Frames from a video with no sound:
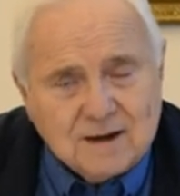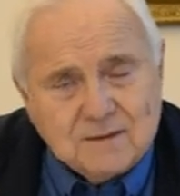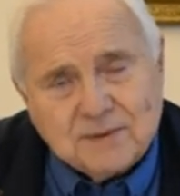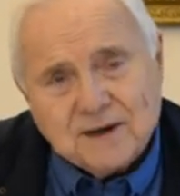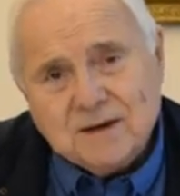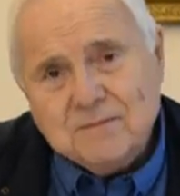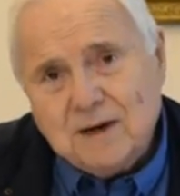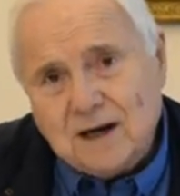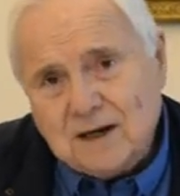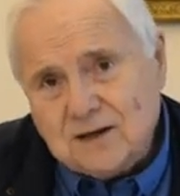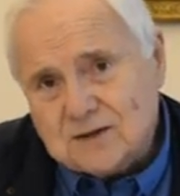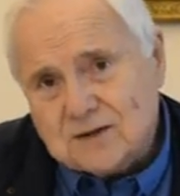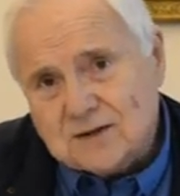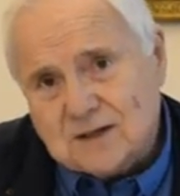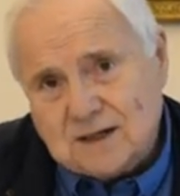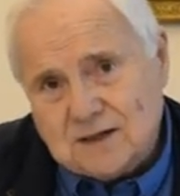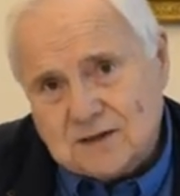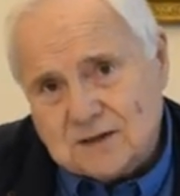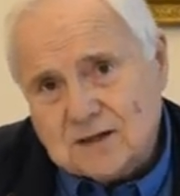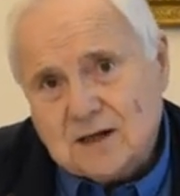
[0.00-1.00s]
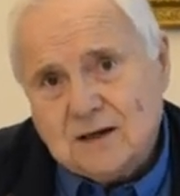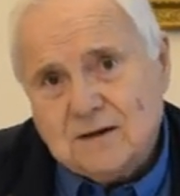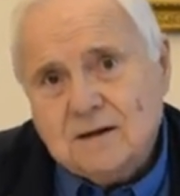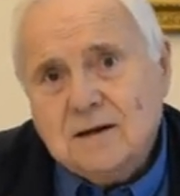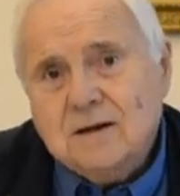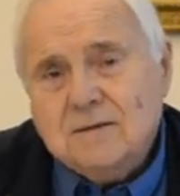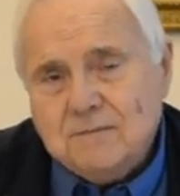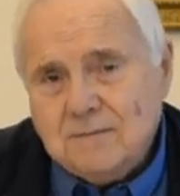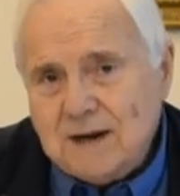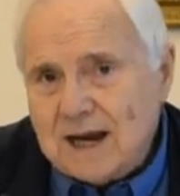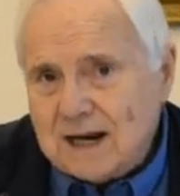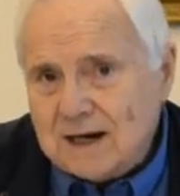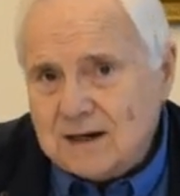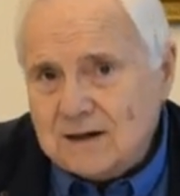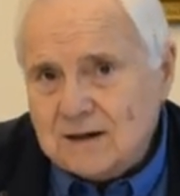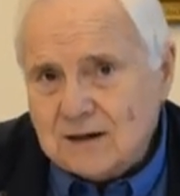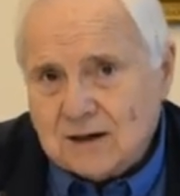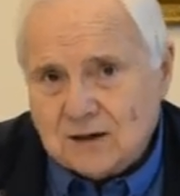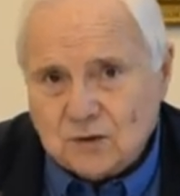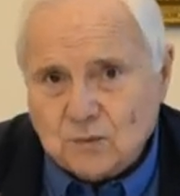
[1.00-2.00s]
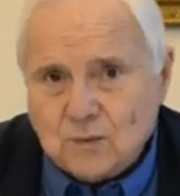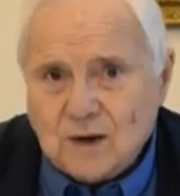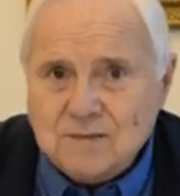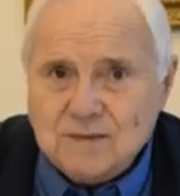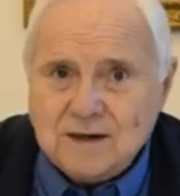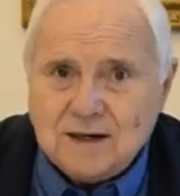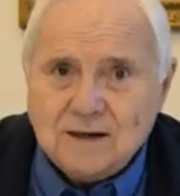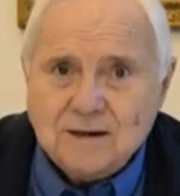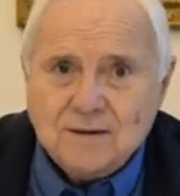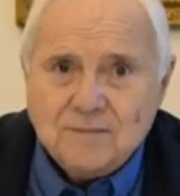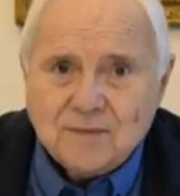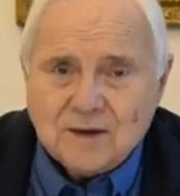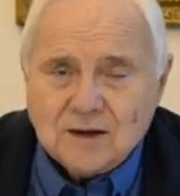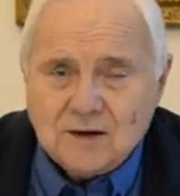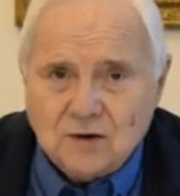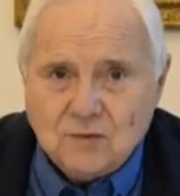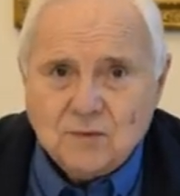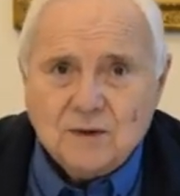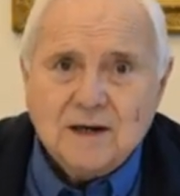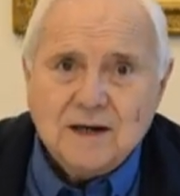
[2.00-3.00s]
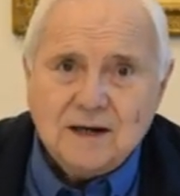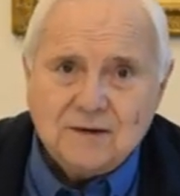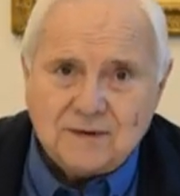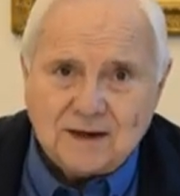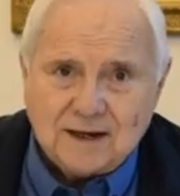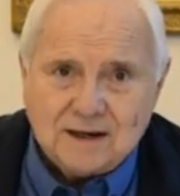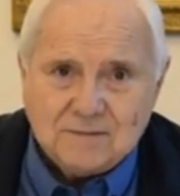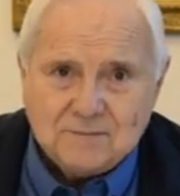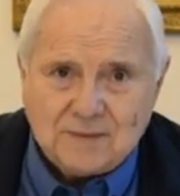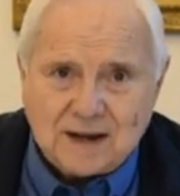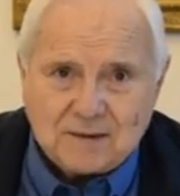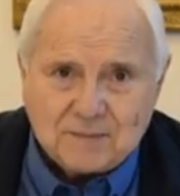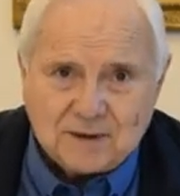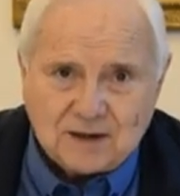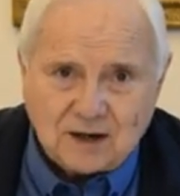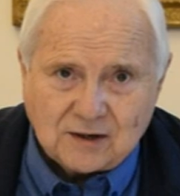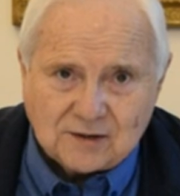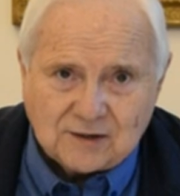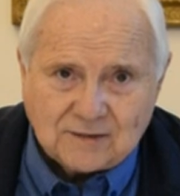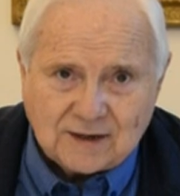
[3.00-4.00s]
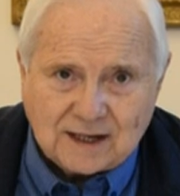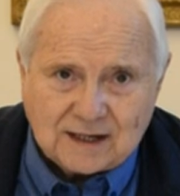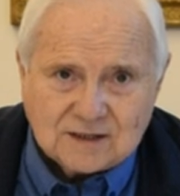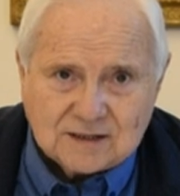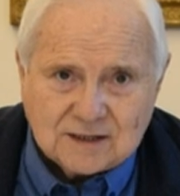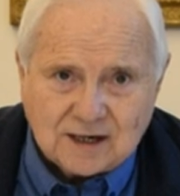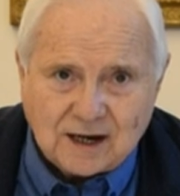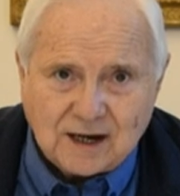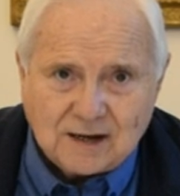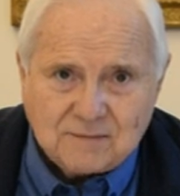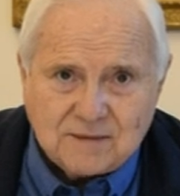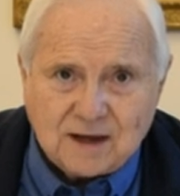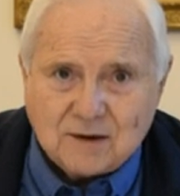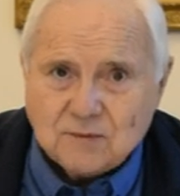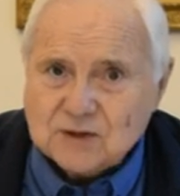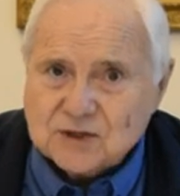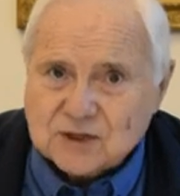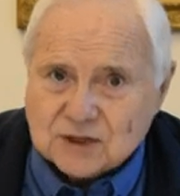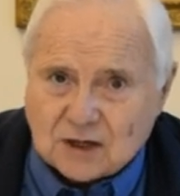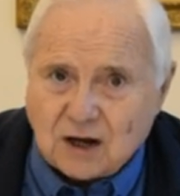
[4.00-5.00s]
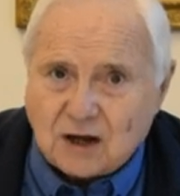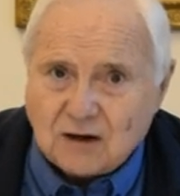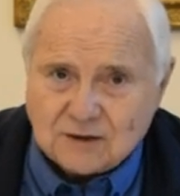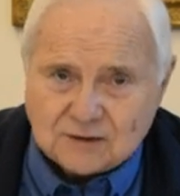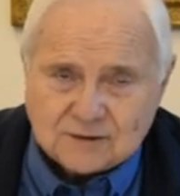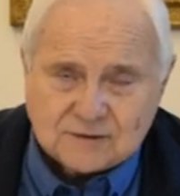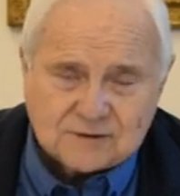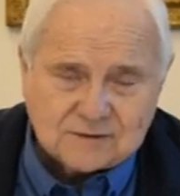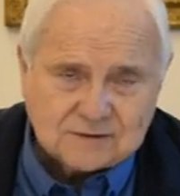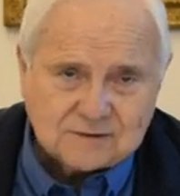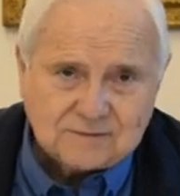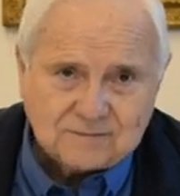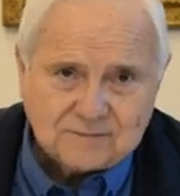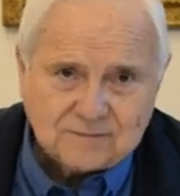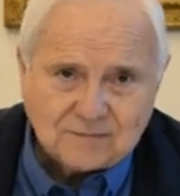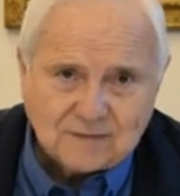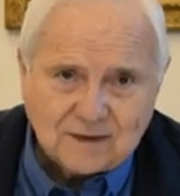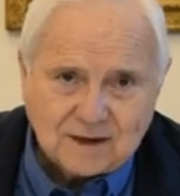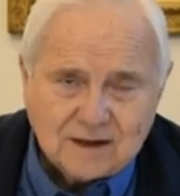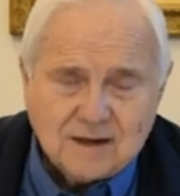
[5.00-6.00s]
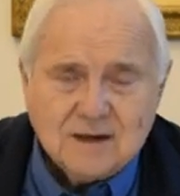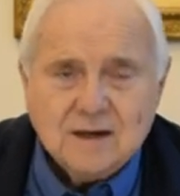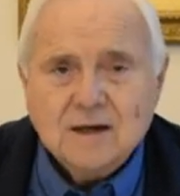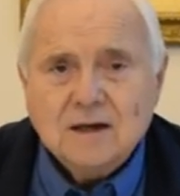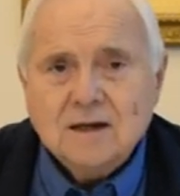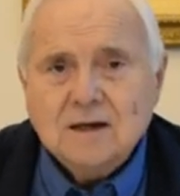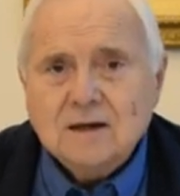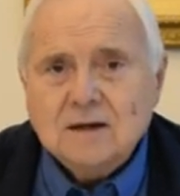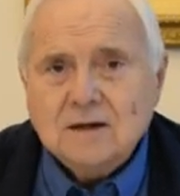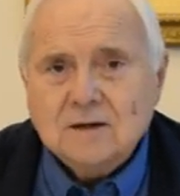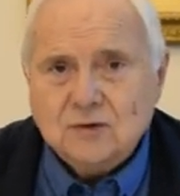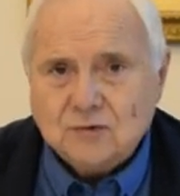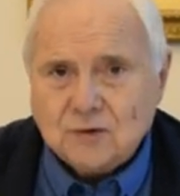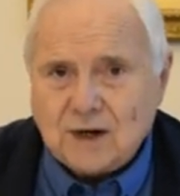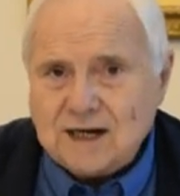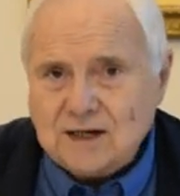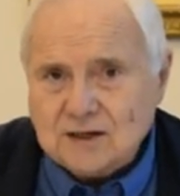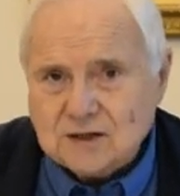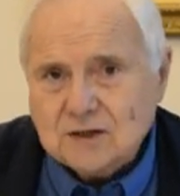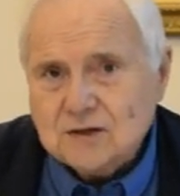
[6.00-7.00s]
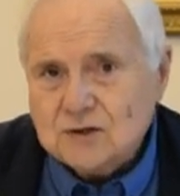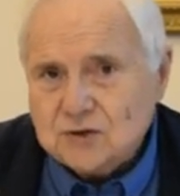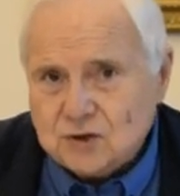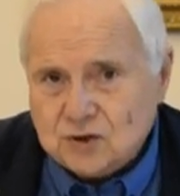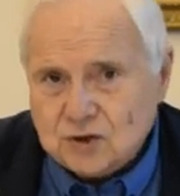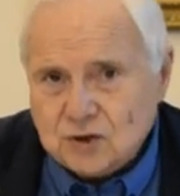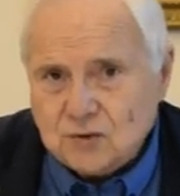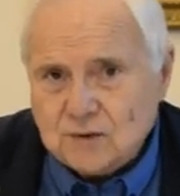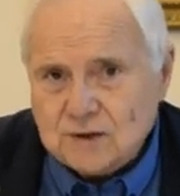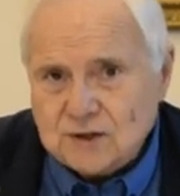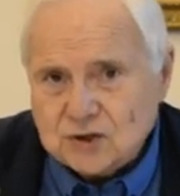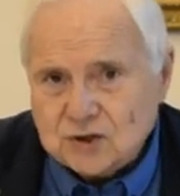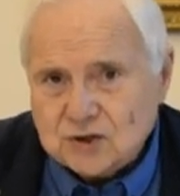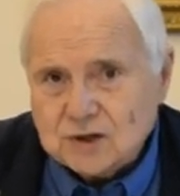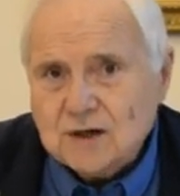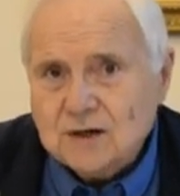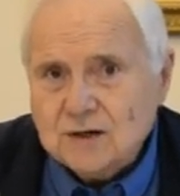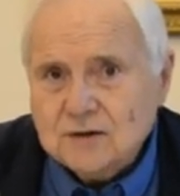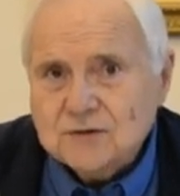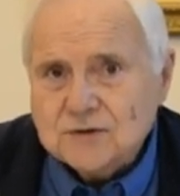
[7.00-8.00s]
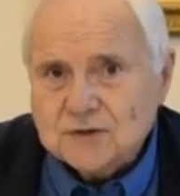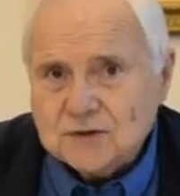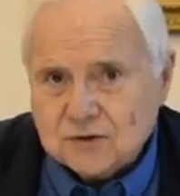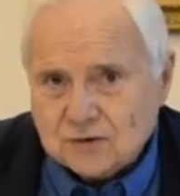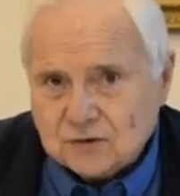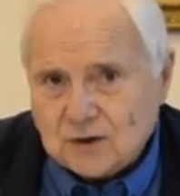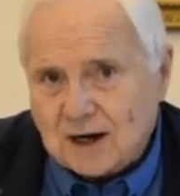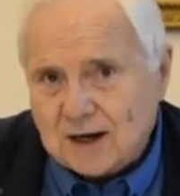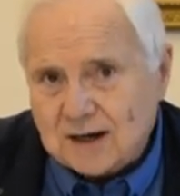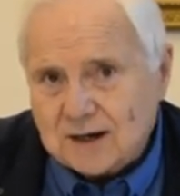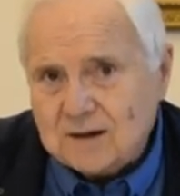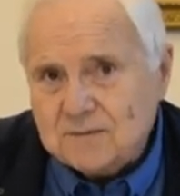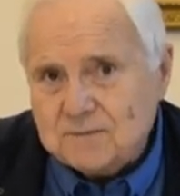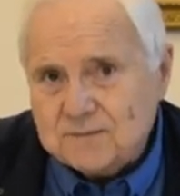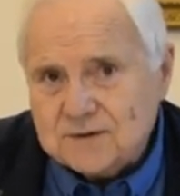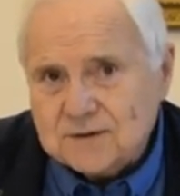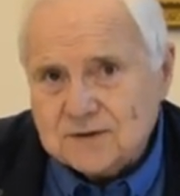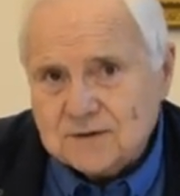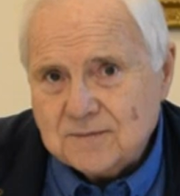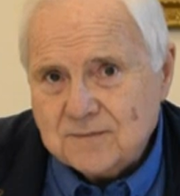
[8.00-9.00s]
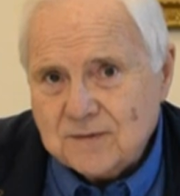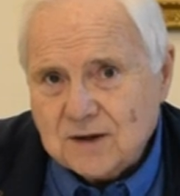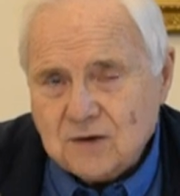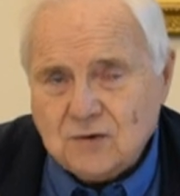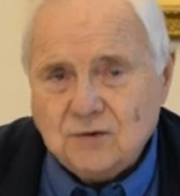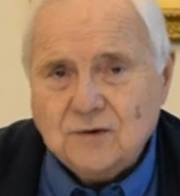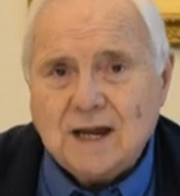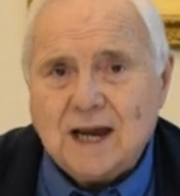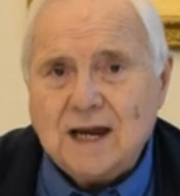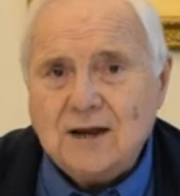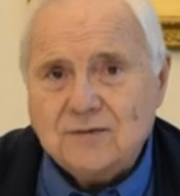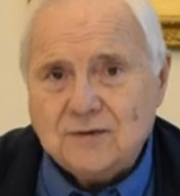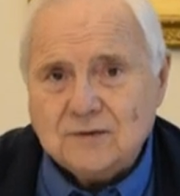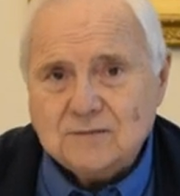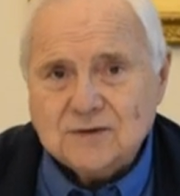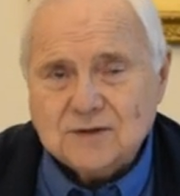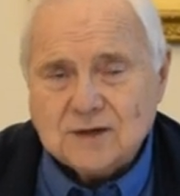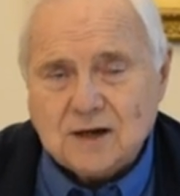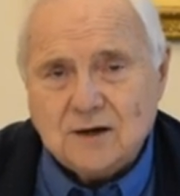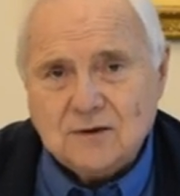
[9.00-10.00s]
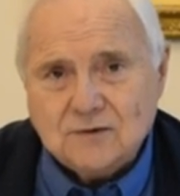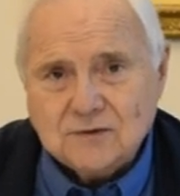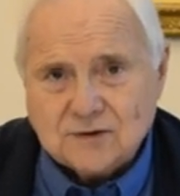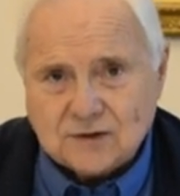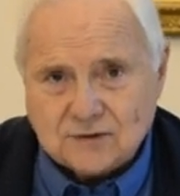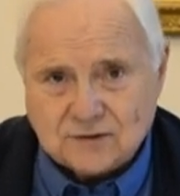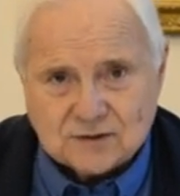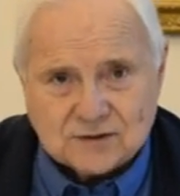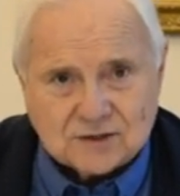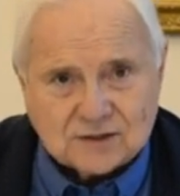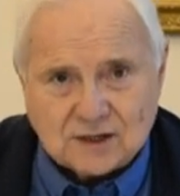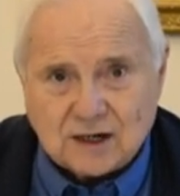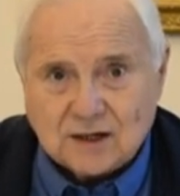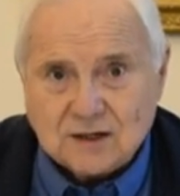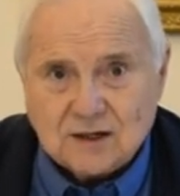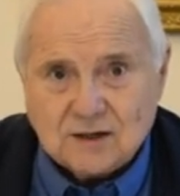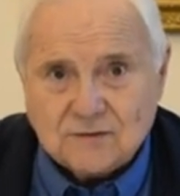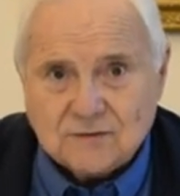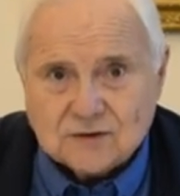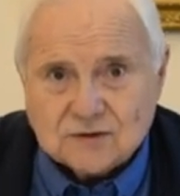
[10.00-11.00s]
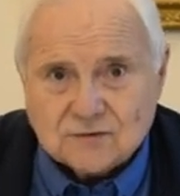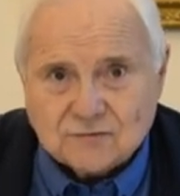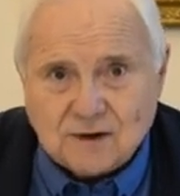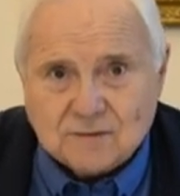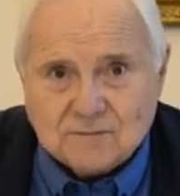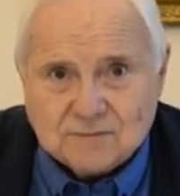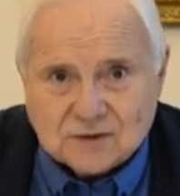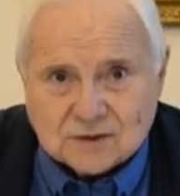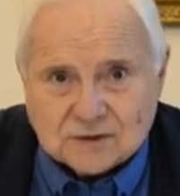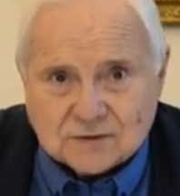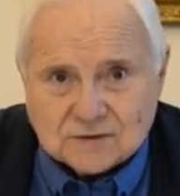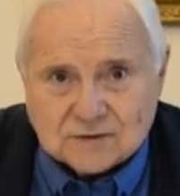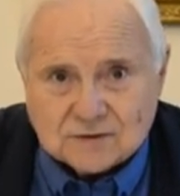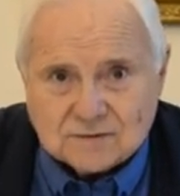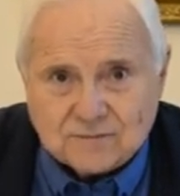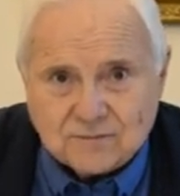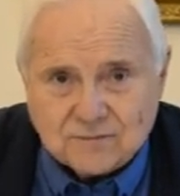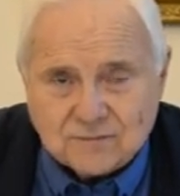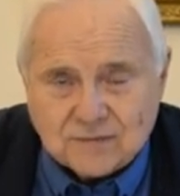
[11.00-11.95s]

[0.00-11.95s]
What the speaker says: But amongst these men and women who were living in Babylon at that time, there were scholars, great Jewish scribes who gave themselves to the study of the scriptures.